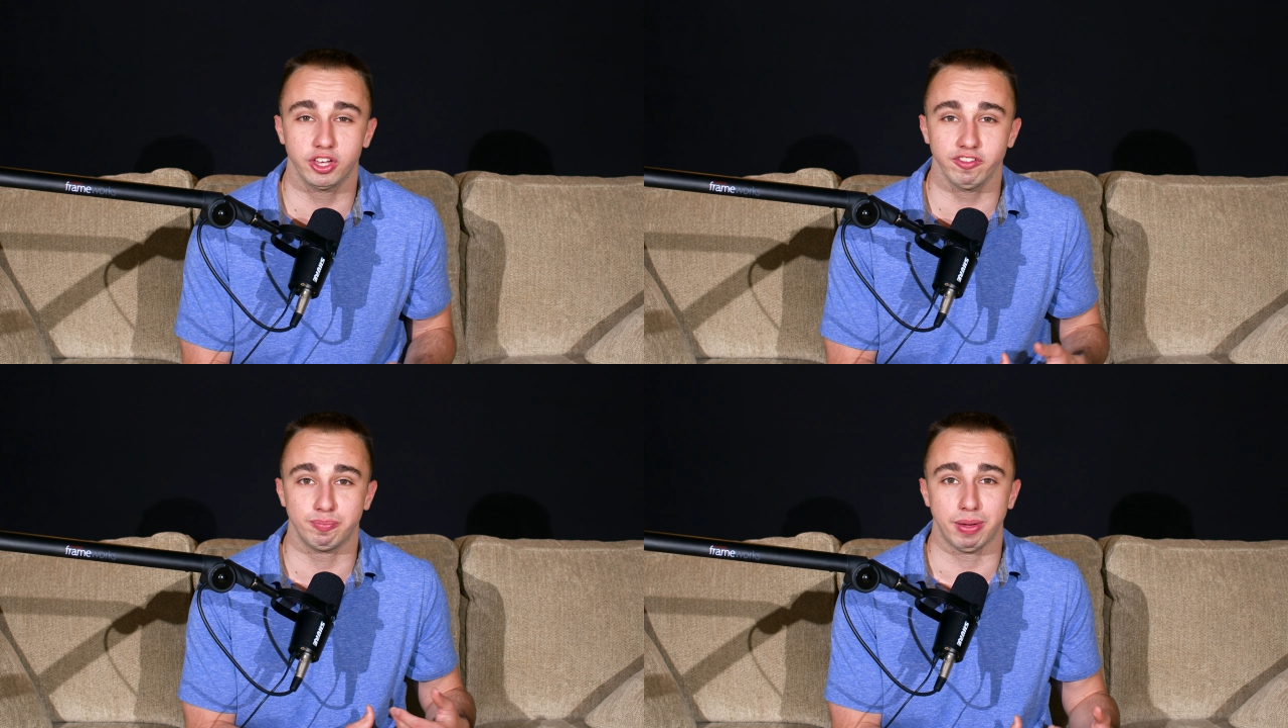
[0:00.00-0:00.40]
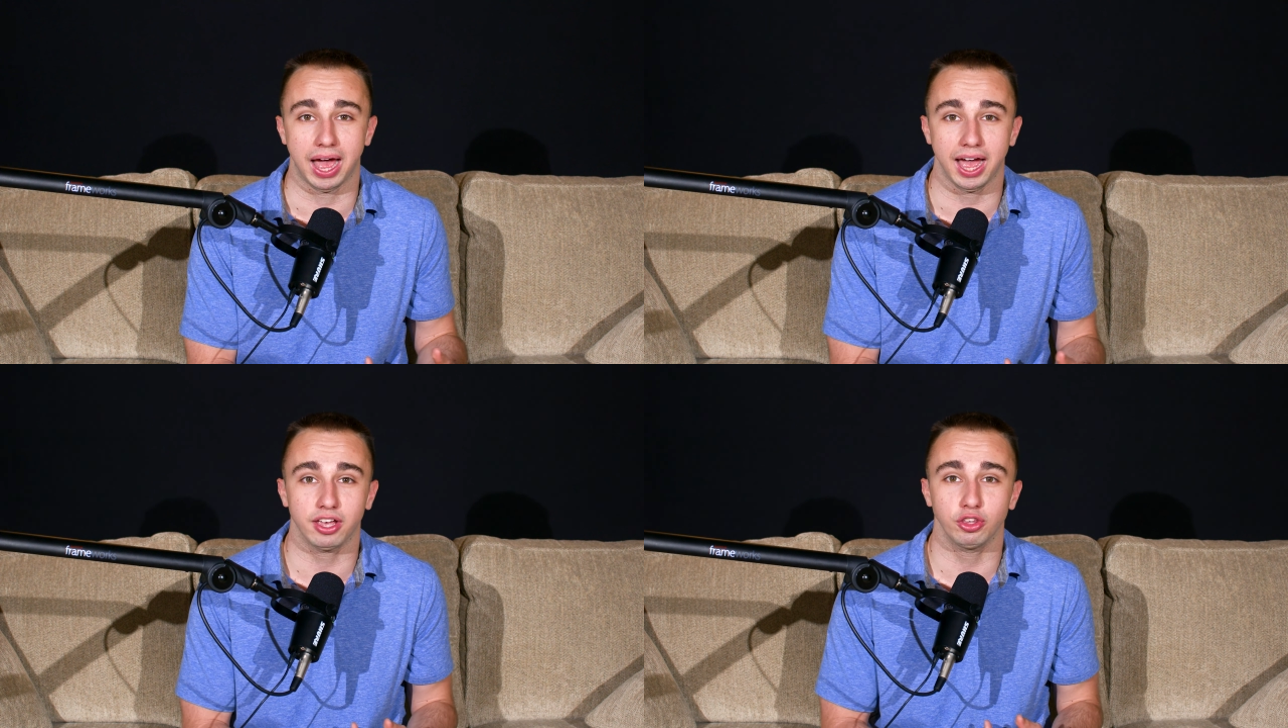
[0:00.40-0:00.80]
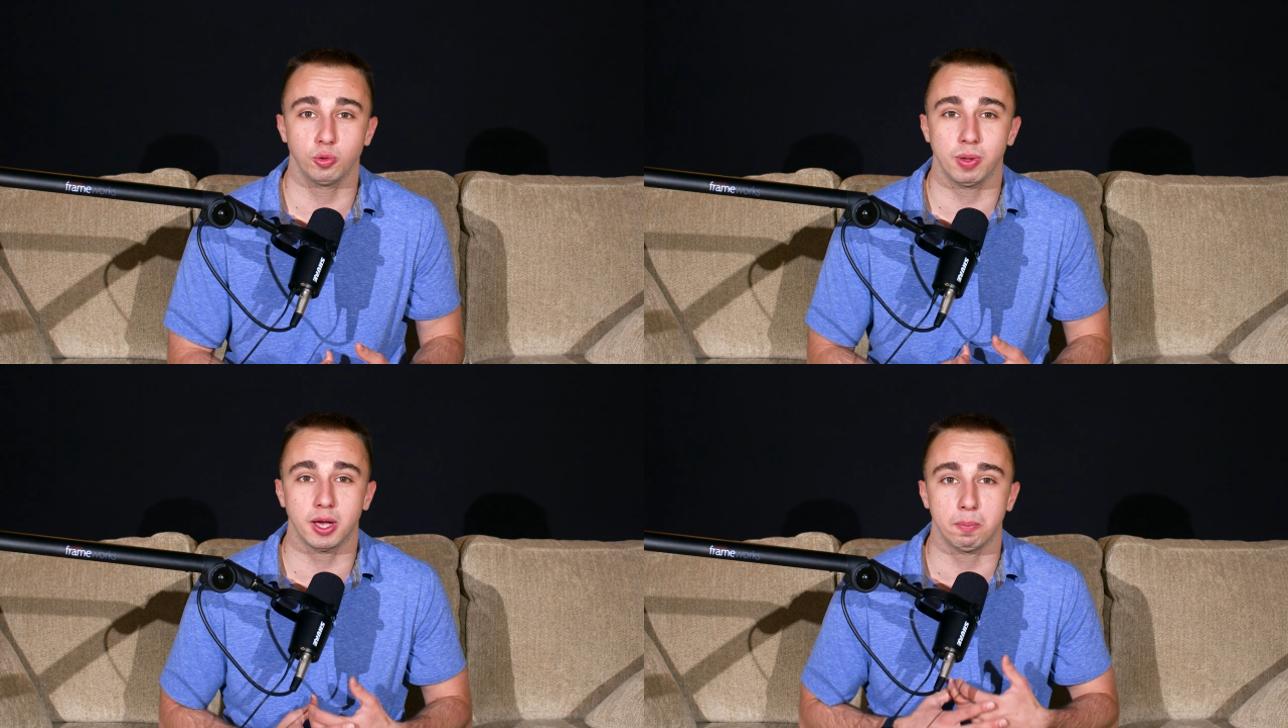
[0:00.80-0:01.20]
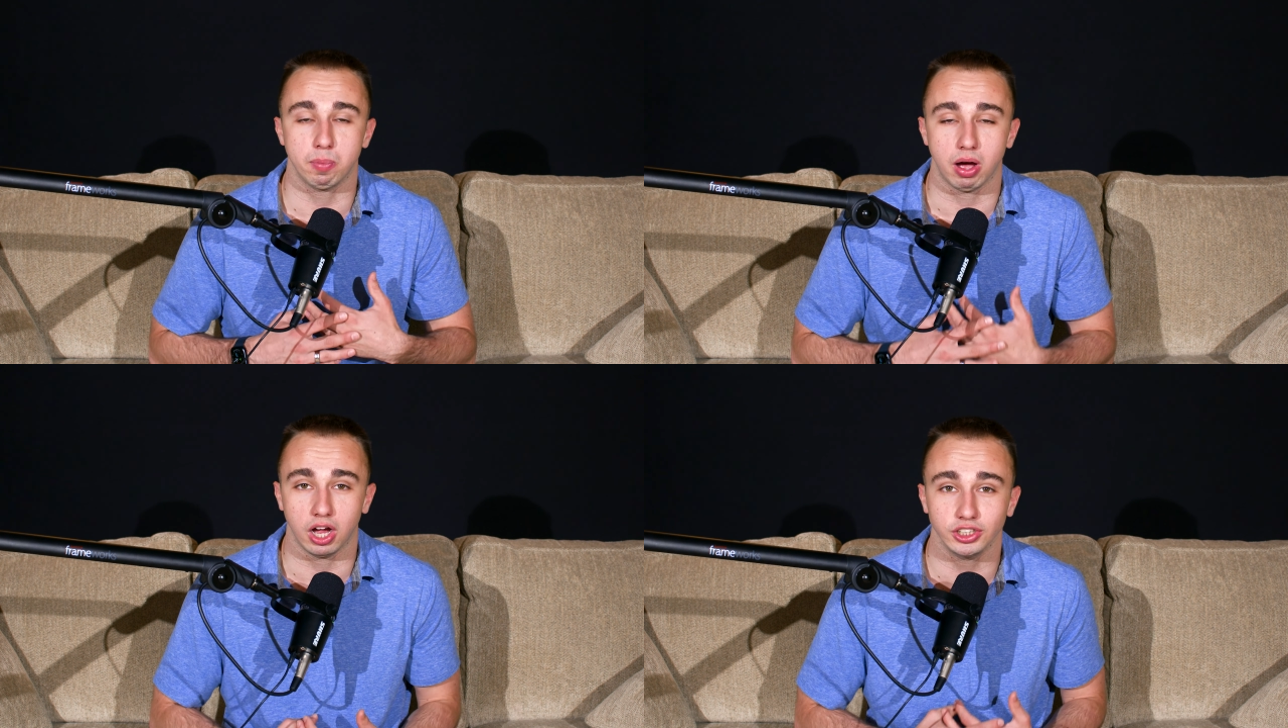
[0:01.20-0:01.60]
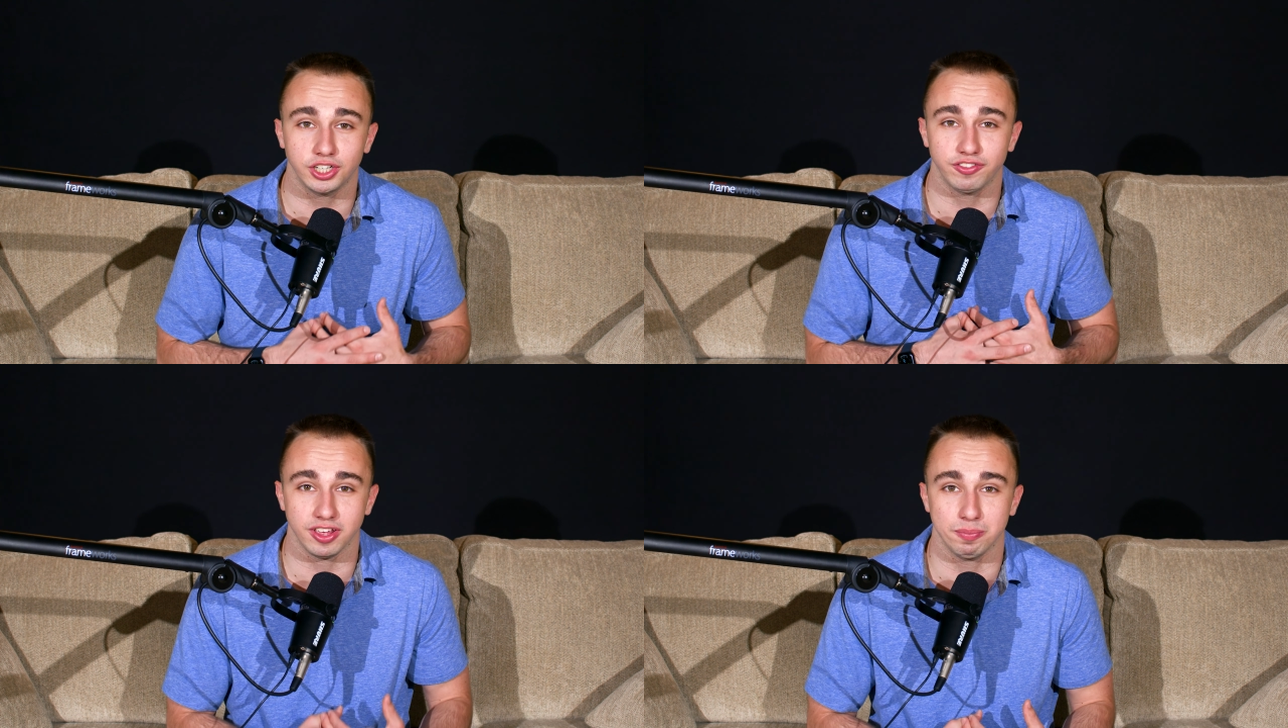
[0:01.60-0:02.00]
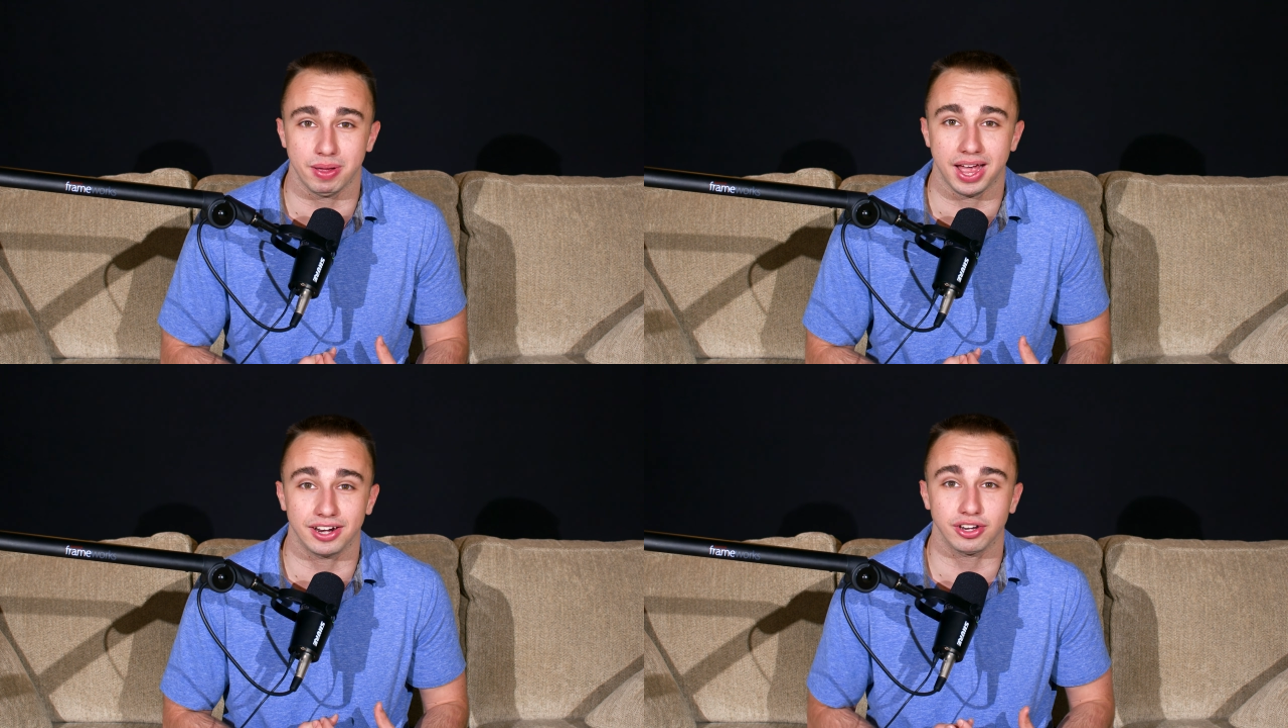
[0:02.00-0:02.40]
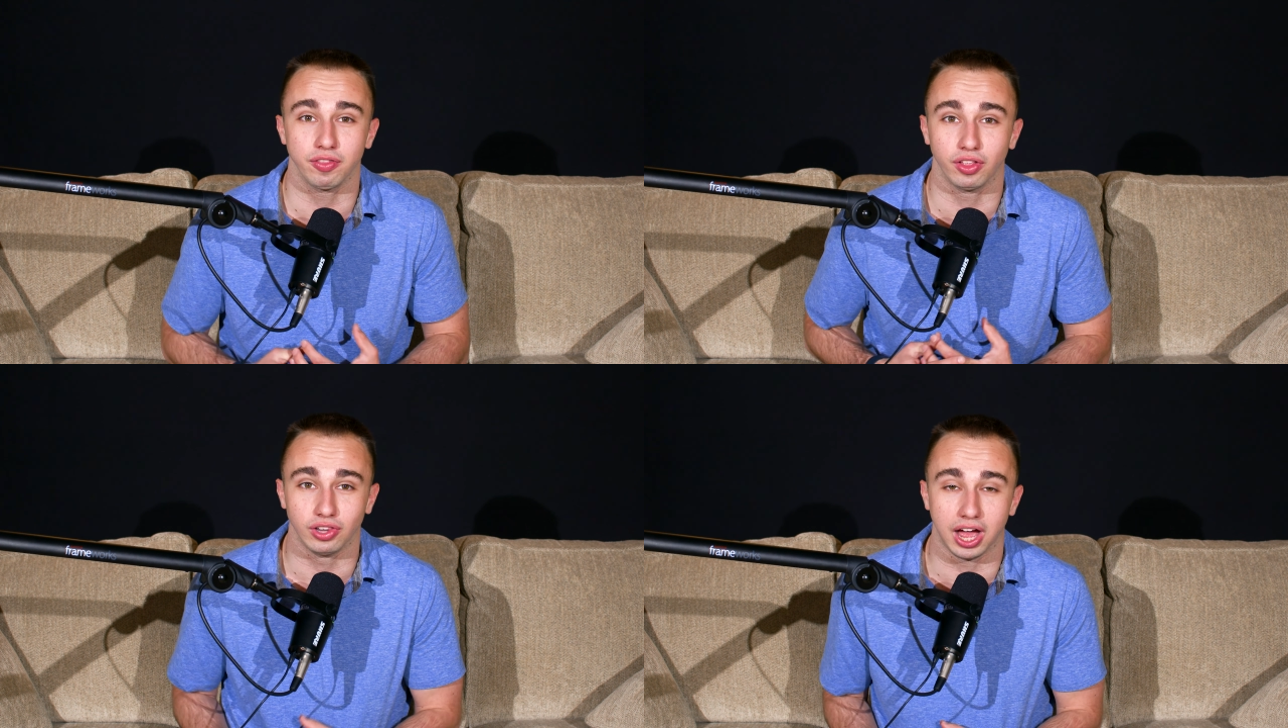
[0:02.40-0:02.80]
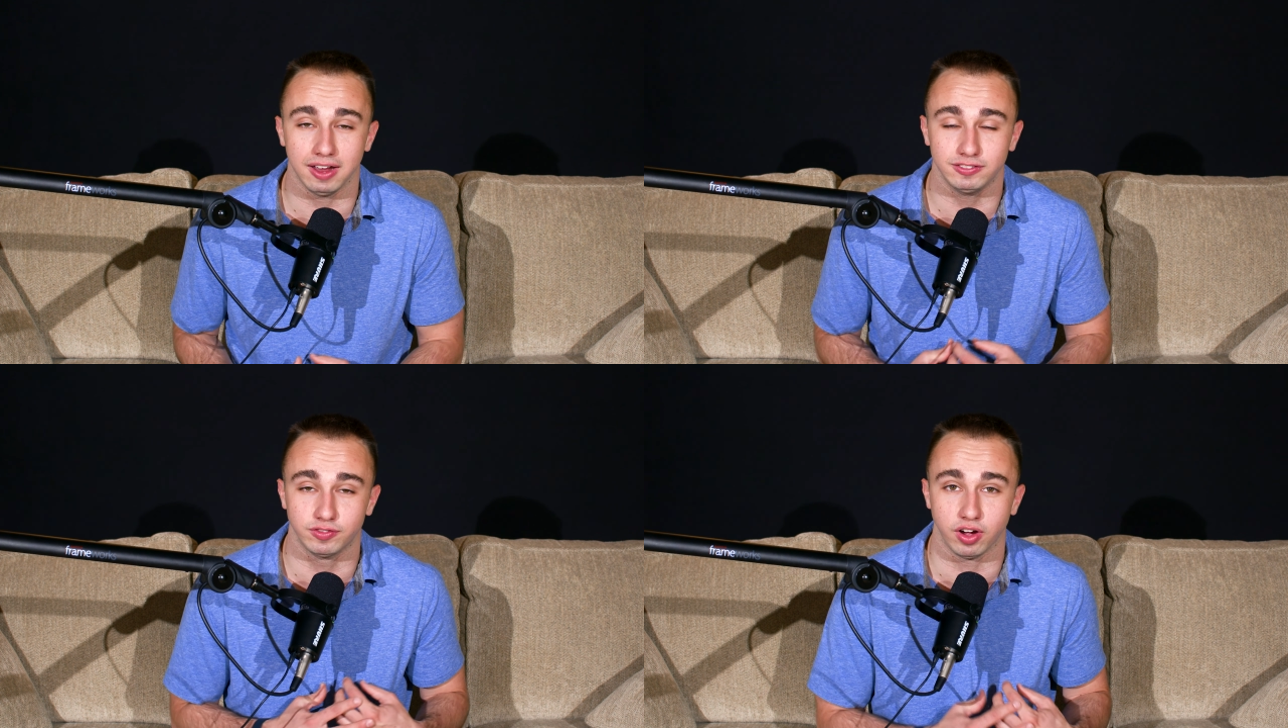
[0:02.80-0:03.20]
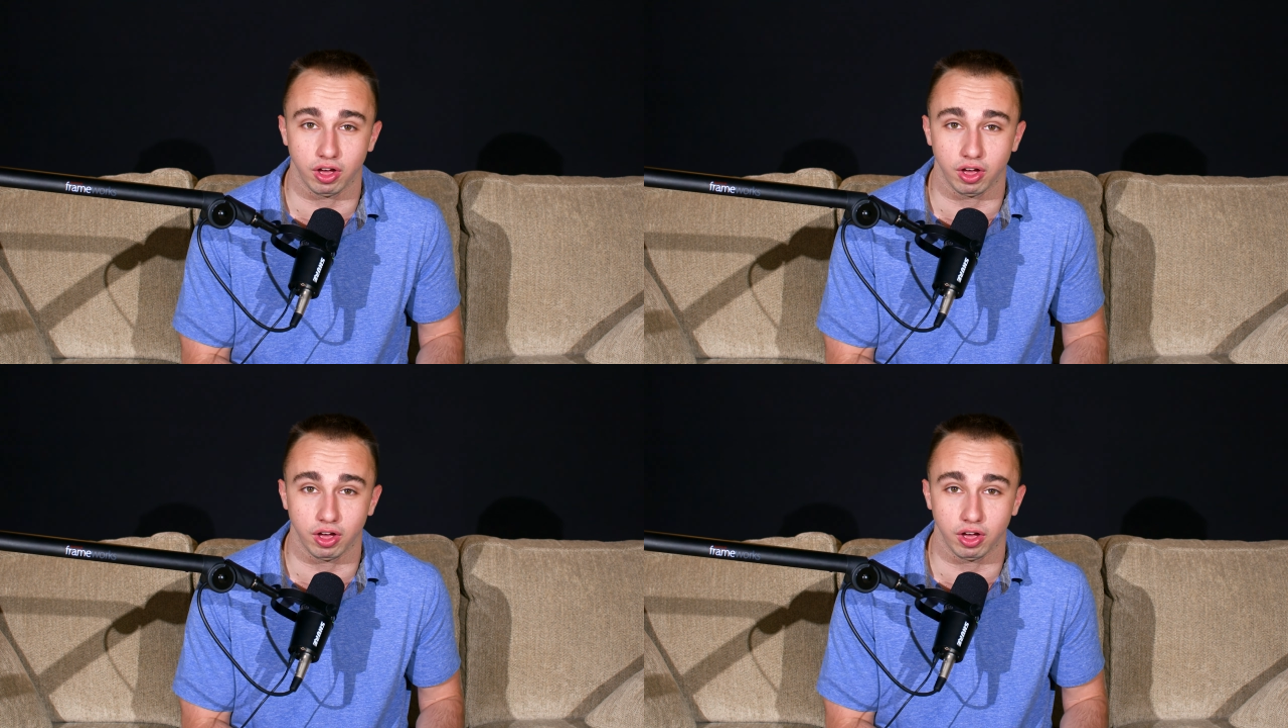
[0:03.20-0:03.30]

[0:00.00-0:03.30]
give back, you make a positive impact on the lives of